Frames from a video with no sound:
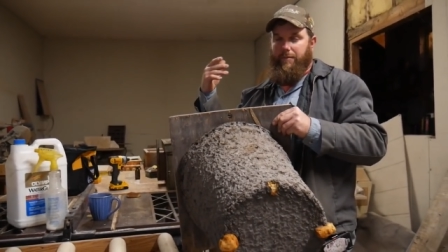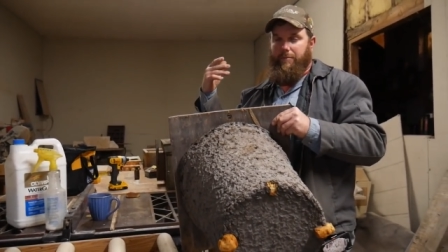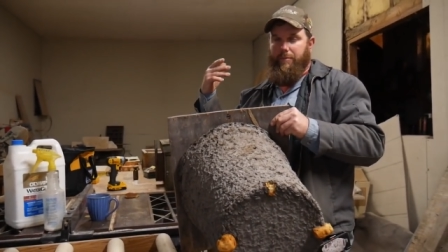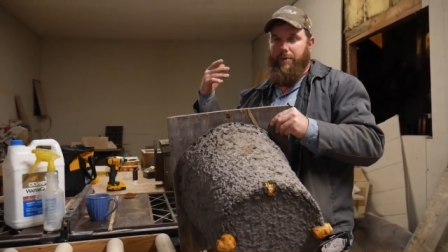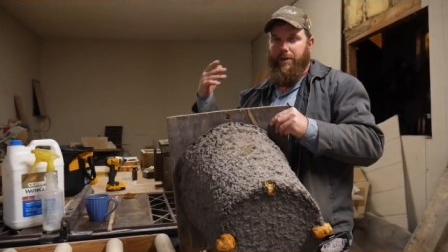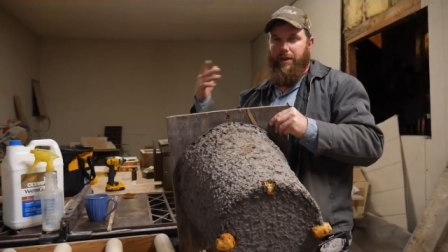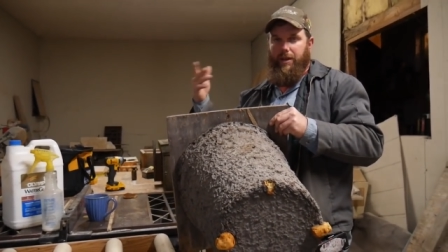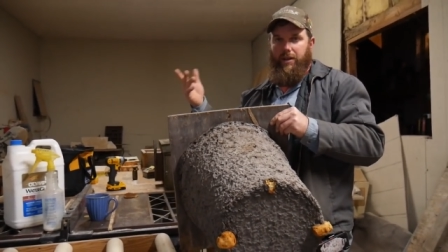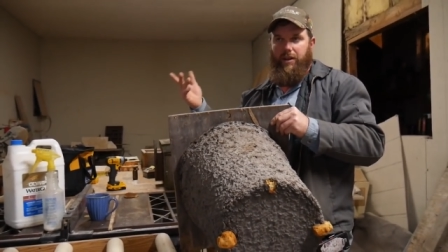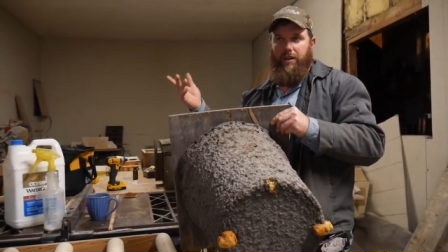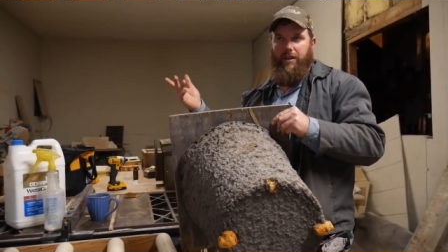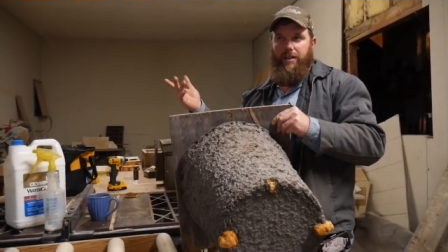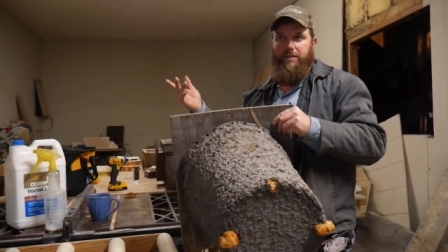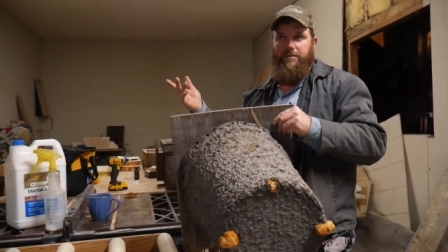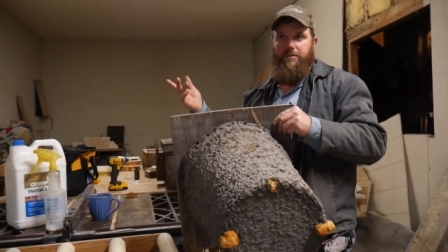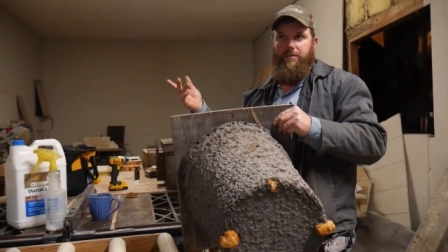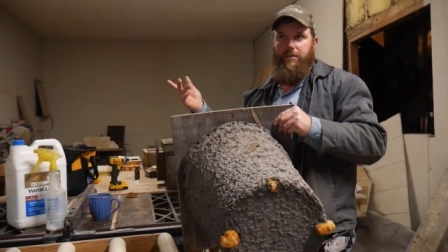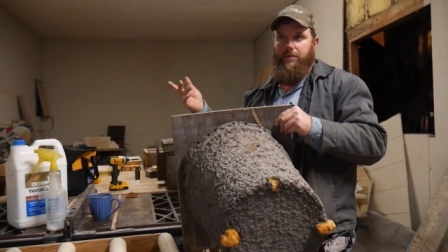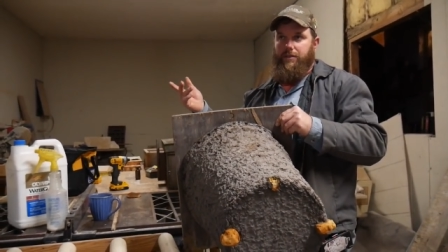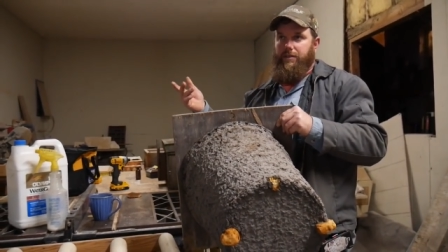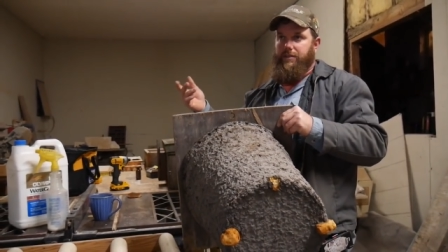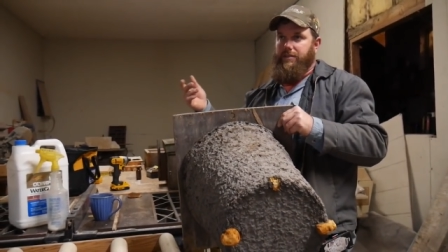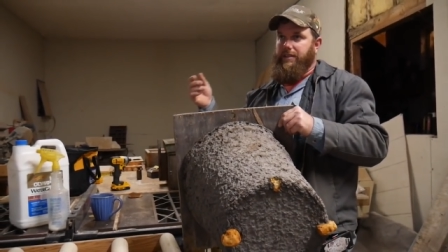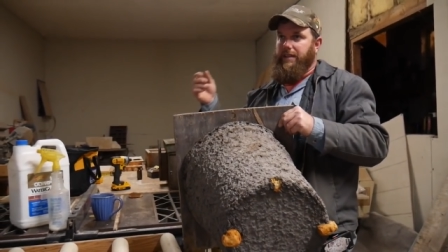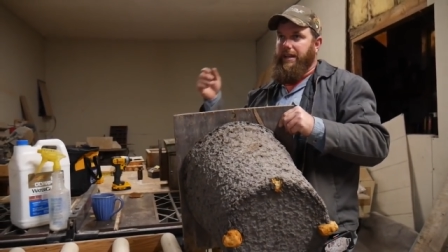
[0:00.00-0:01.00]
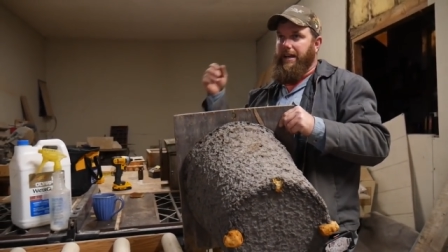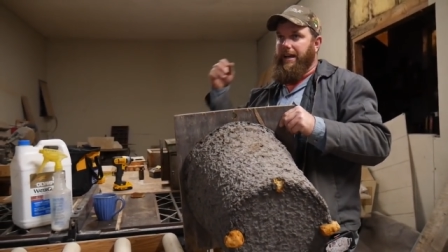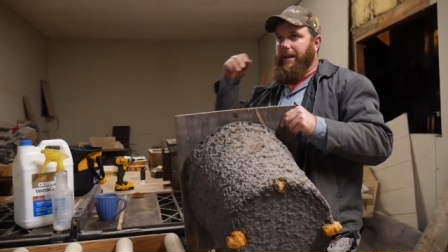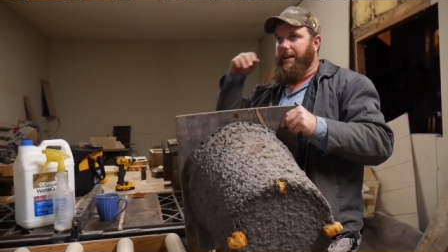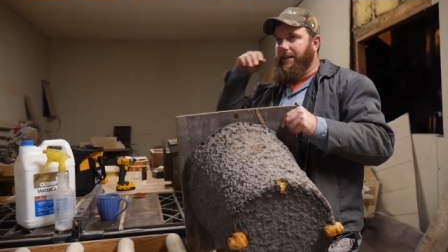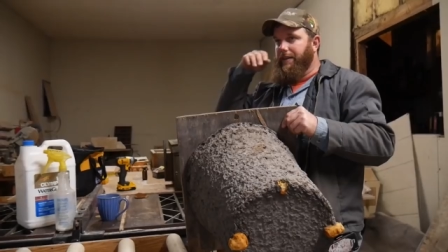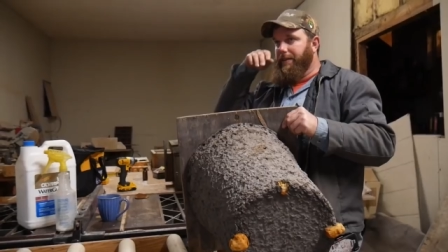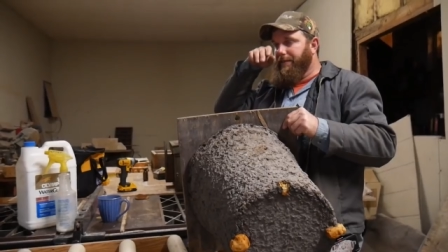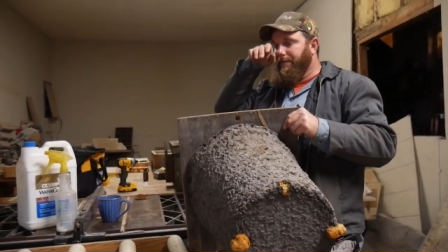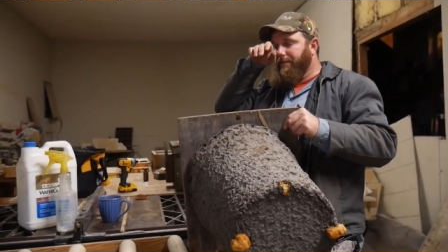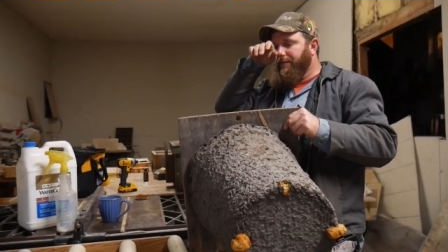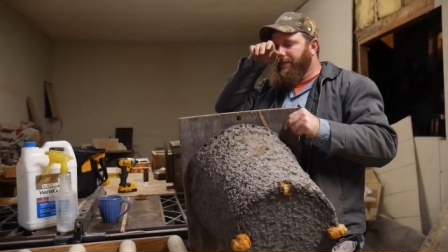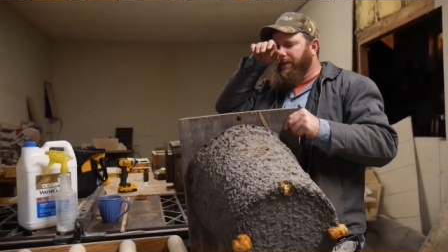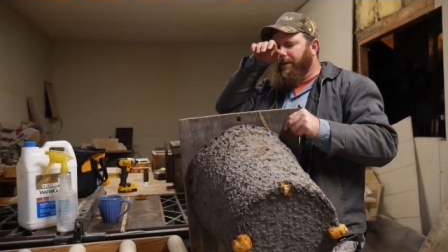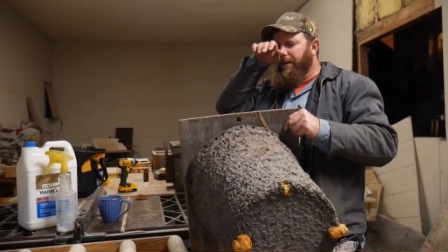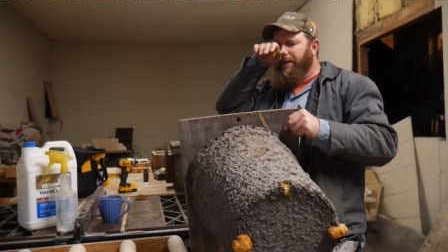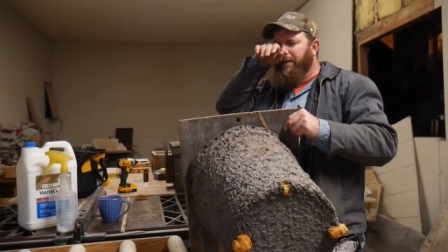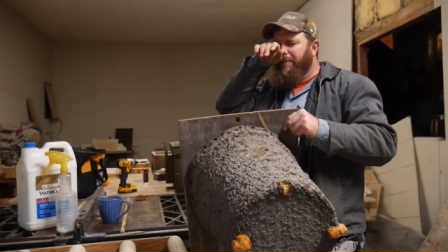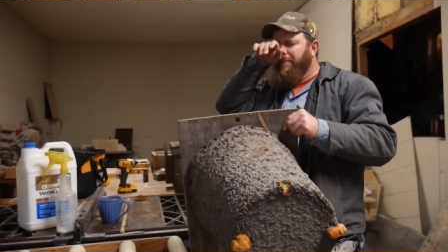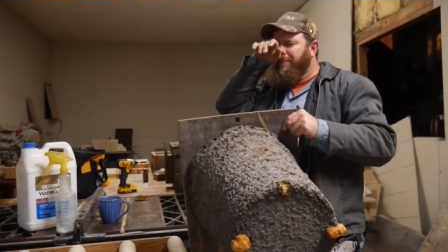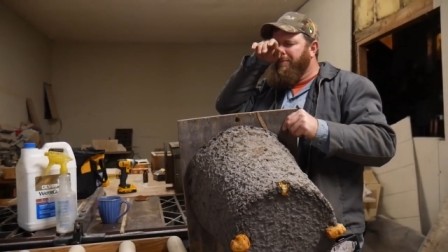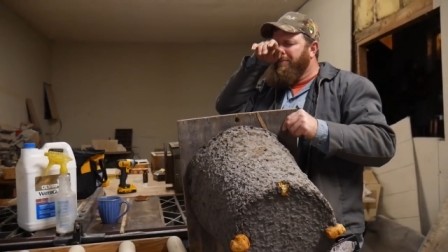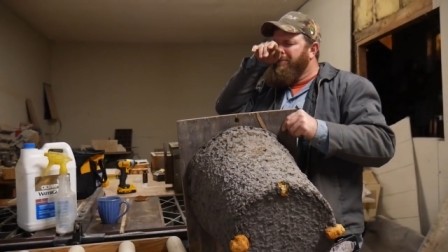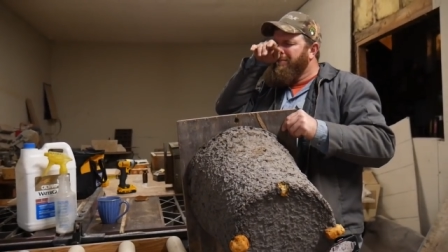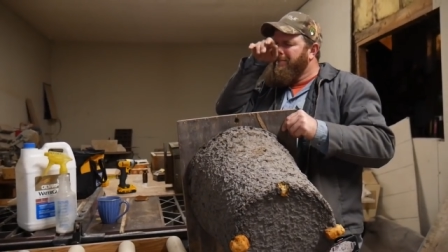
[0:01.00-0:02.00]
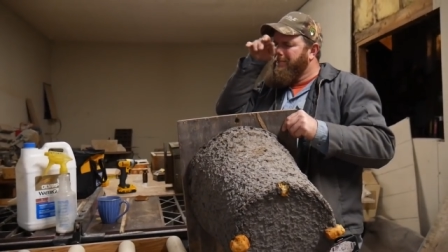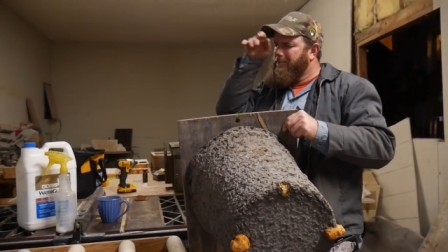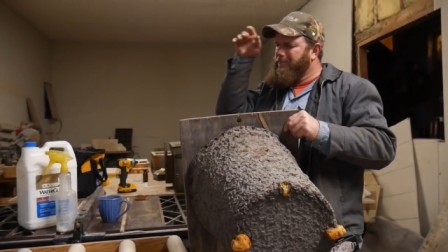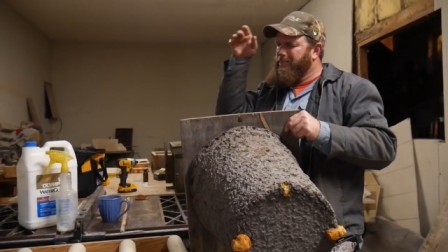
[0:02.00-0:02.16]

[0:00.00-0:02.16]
of buildings, on the side of um,